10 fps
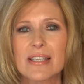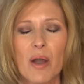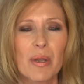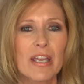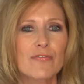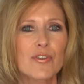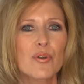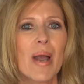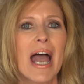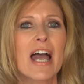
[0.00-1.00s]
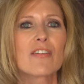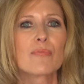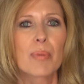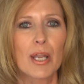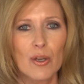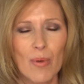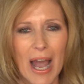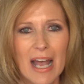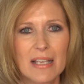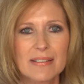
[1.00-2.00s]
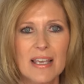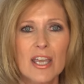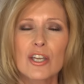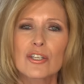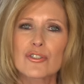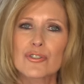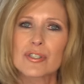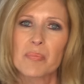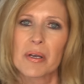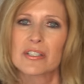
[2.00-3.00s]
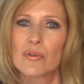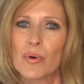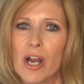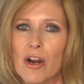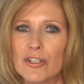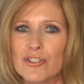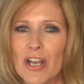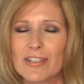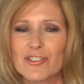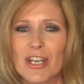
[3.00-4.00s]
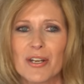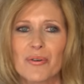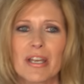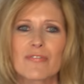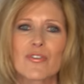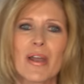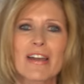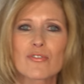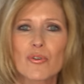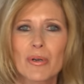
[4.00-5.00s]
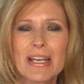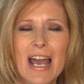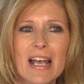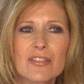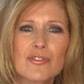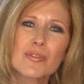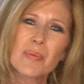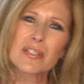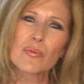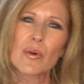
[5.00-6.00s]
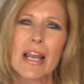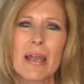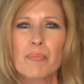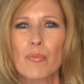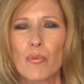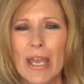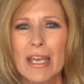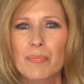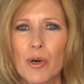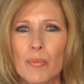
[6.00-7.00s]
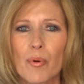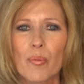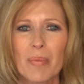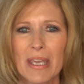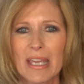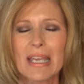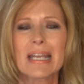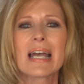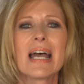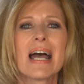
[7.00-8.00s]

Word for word: So if you have blue eyes, you're supposed to wear orange eyeshadow. If you have green eyes, you're supposed to wear like red, purple, pink.